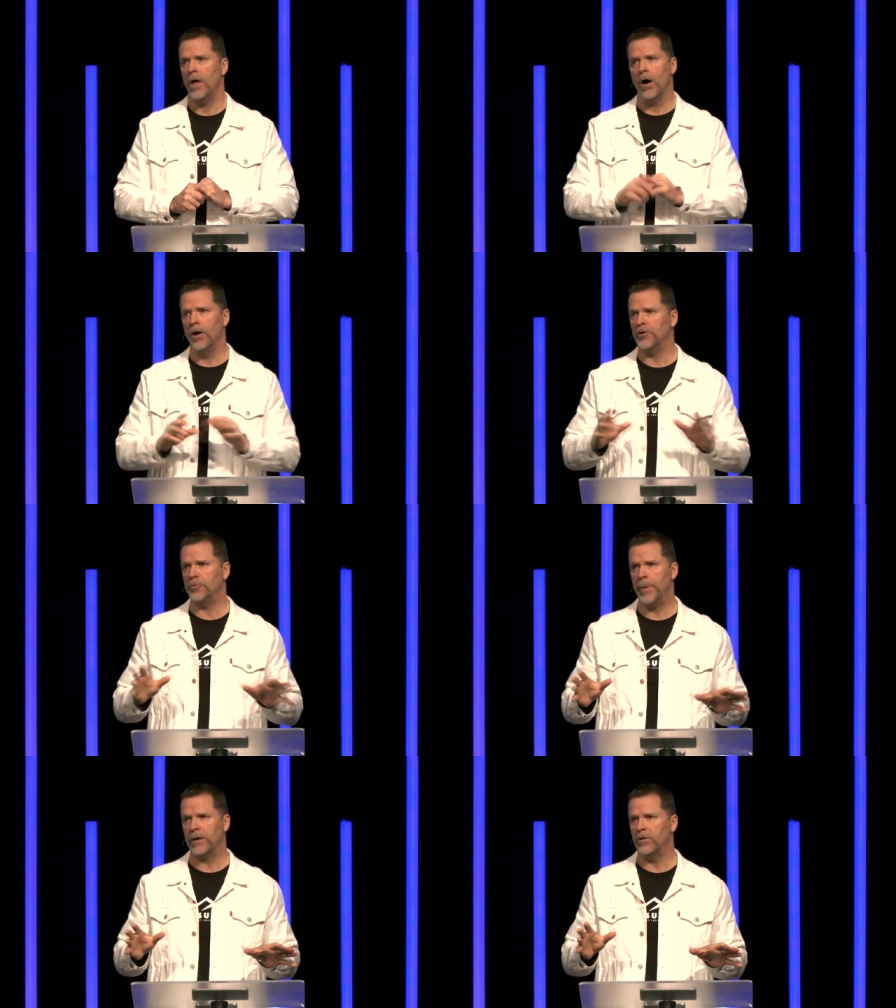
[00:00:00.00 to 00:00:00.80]
at
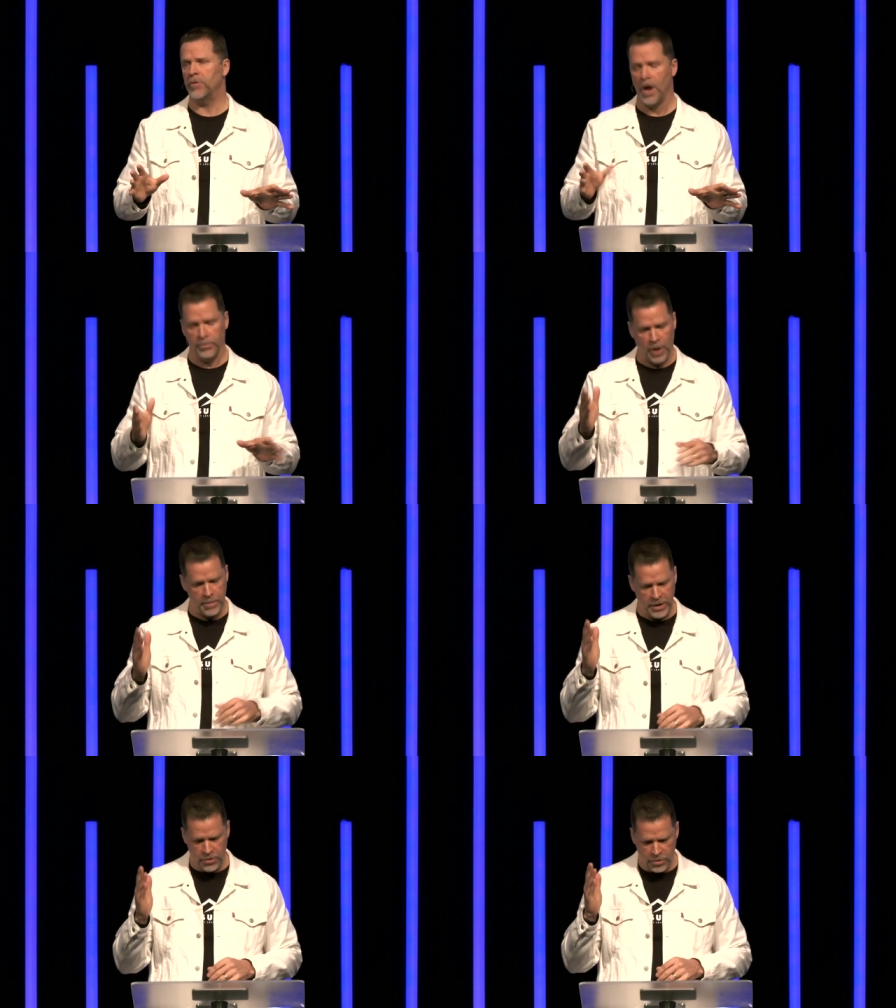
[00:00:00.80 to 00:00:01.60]
unexpected times. I
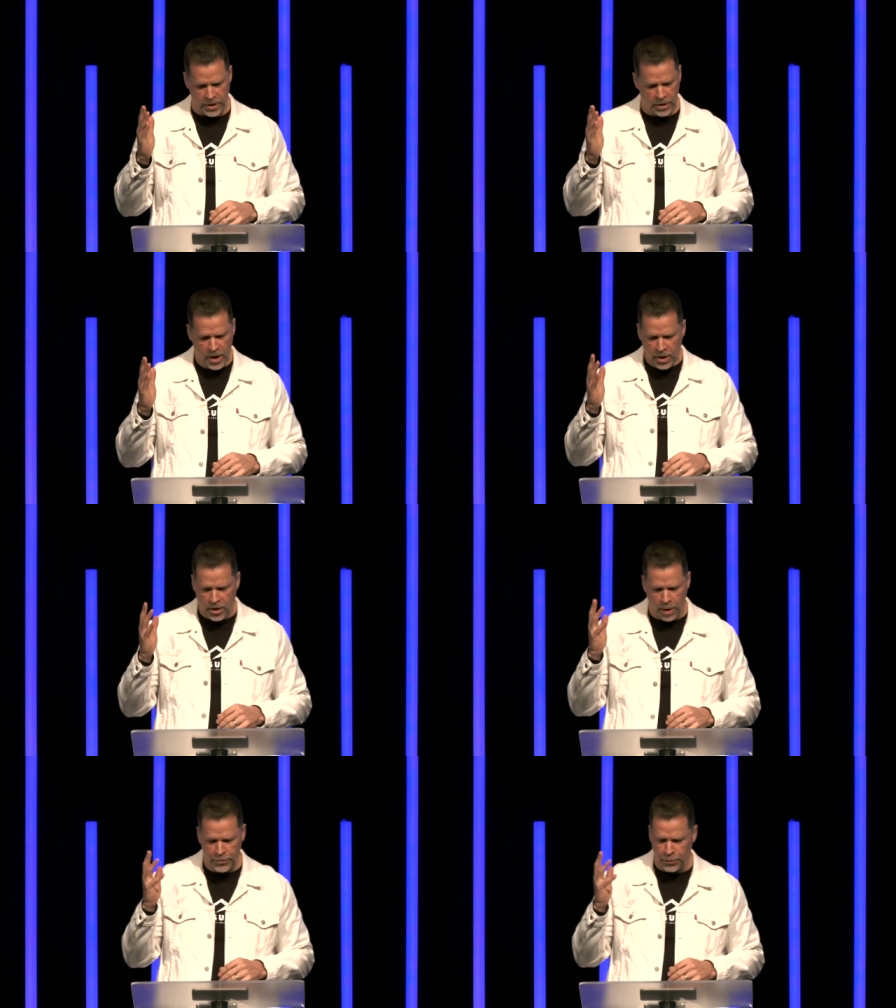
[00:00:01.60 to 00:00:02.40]
mean, you can
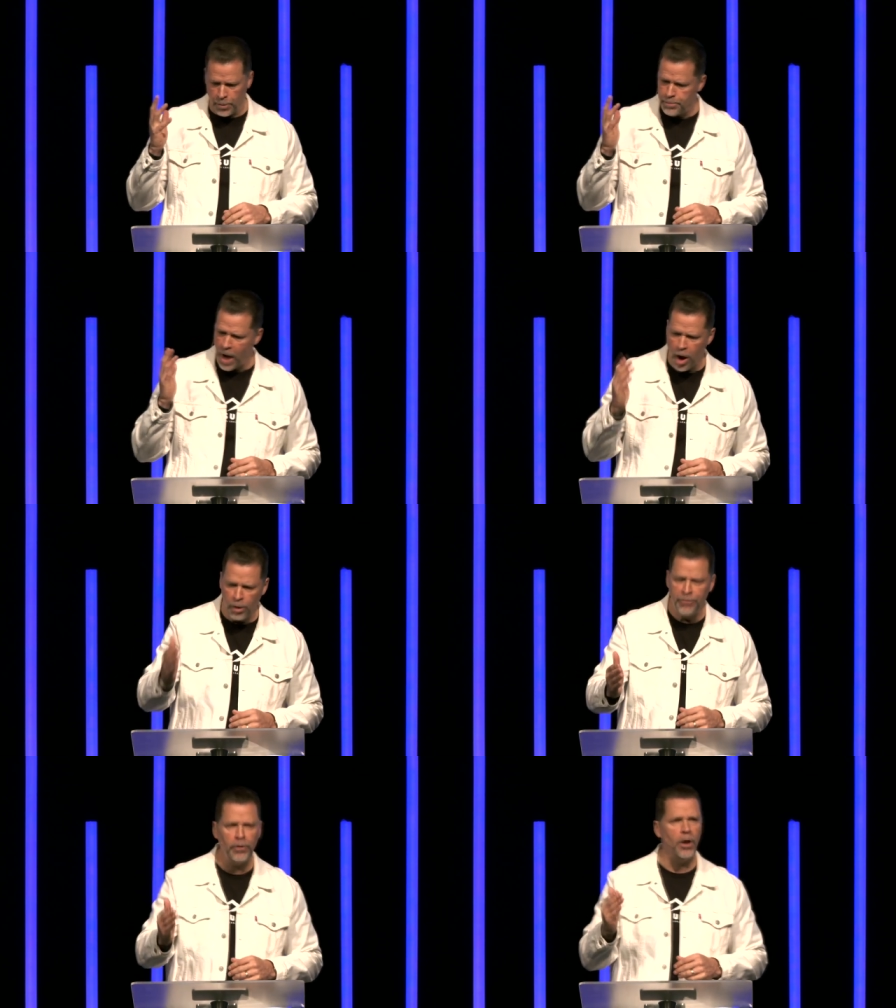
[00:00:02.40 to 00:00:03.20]
come to a
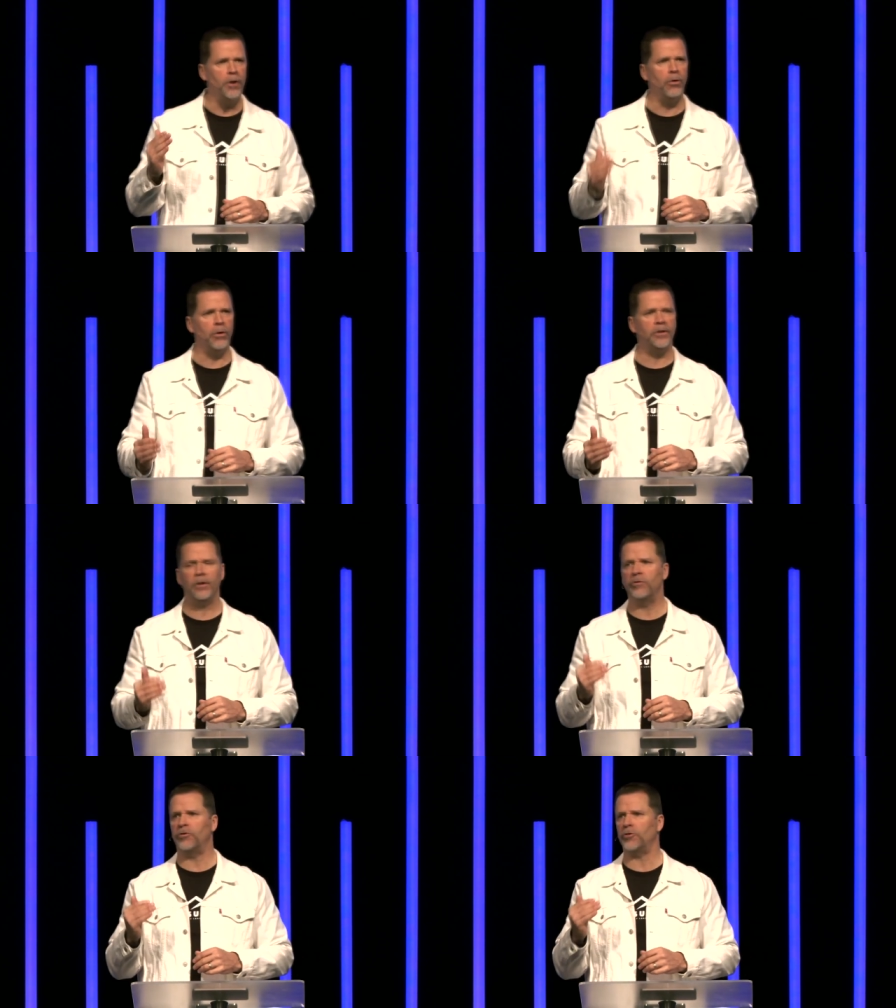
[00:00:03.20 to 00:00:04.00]
powerful,
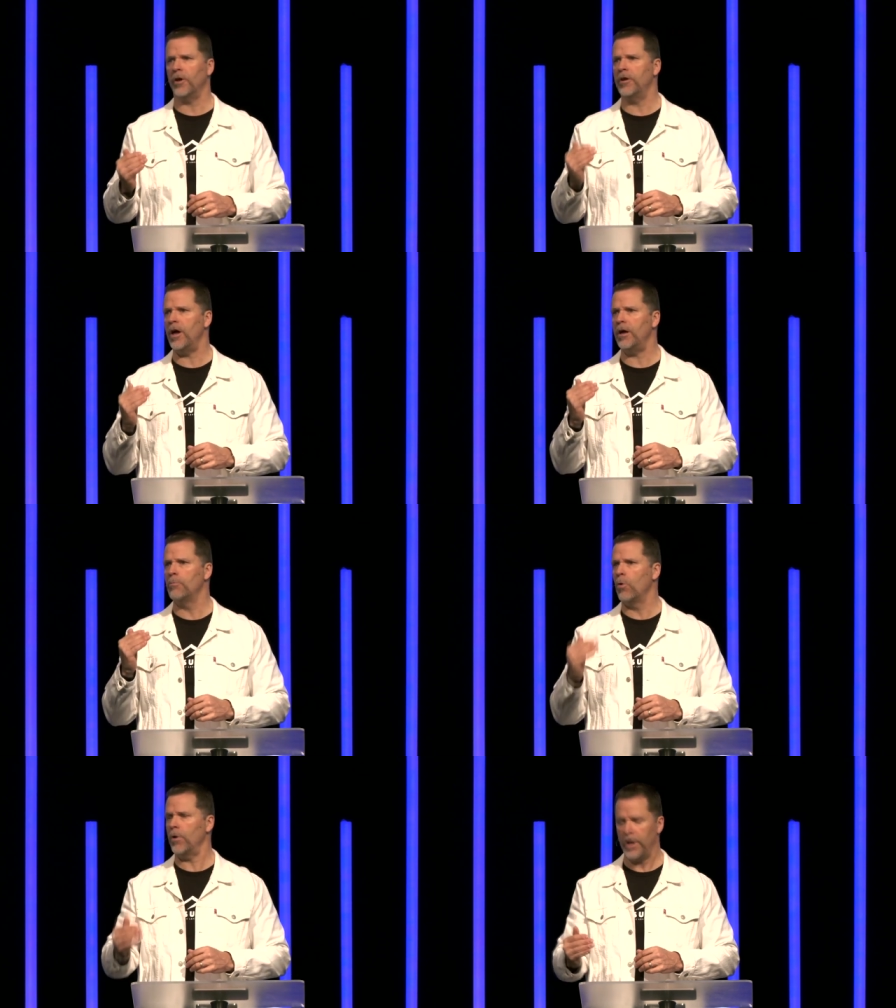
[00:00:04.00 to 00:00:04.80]
anointed Sunday
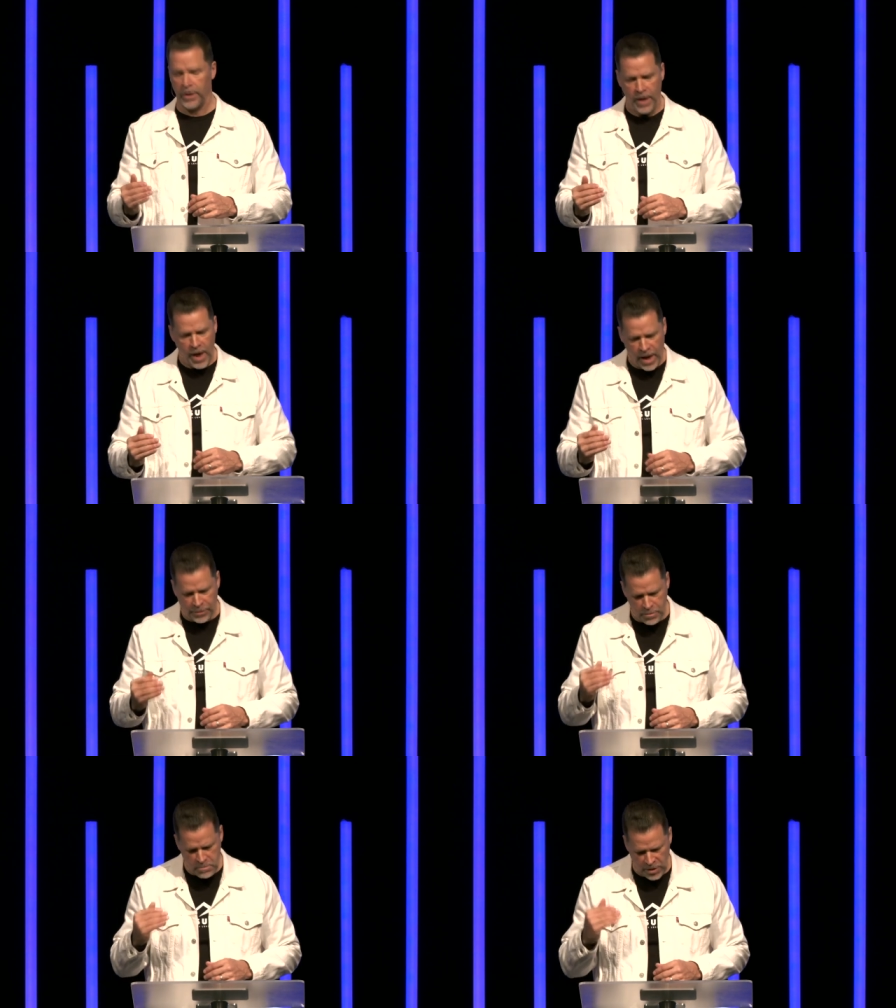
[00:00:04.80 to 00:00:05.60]
morning
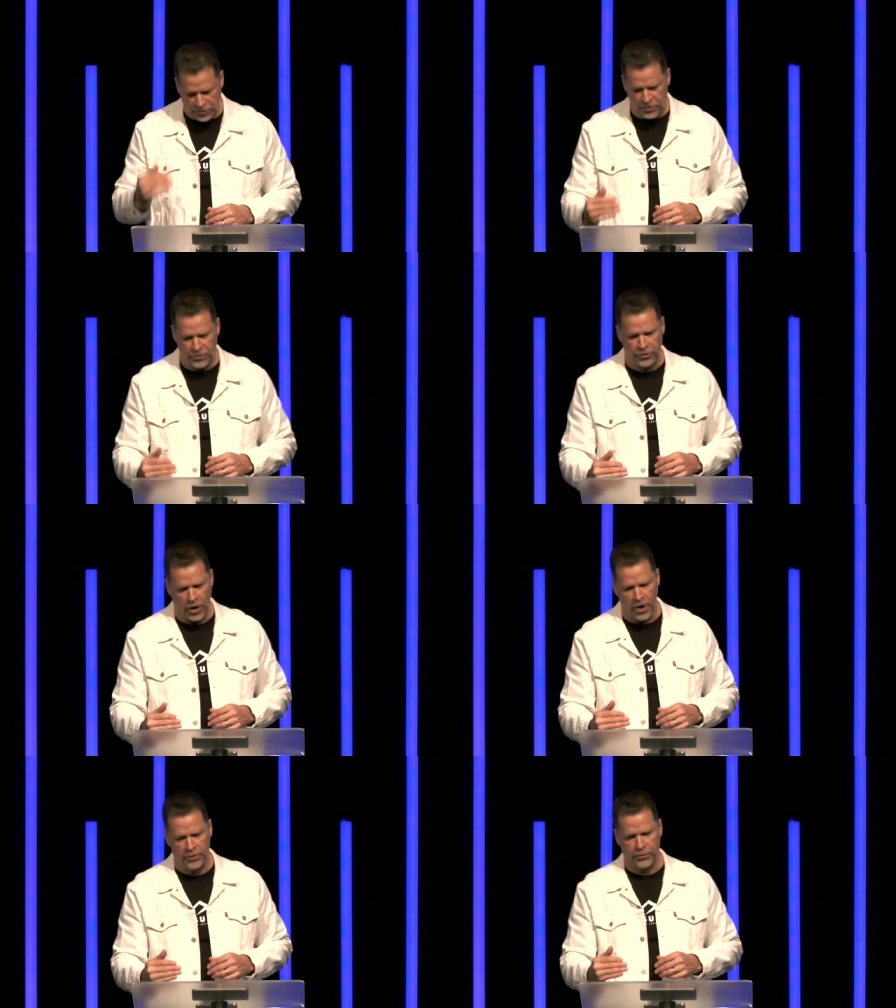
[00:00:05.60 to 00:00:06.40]
at the mission
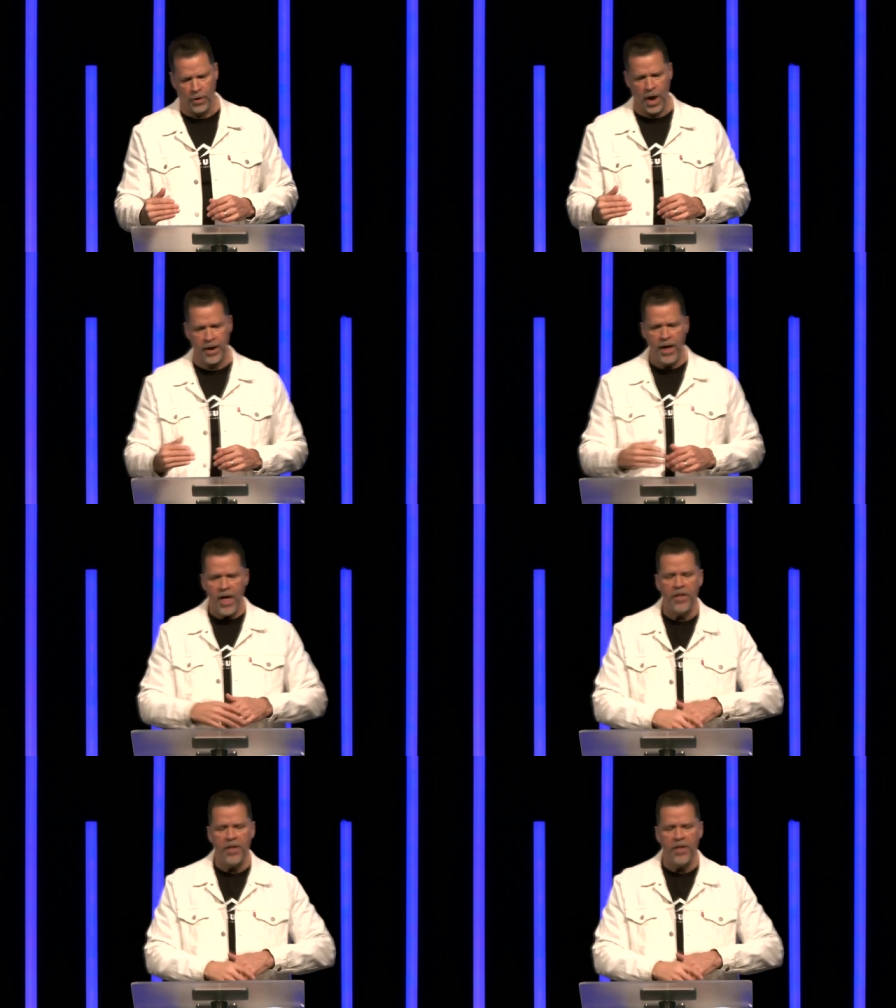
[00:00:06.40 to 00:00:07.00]
church, right?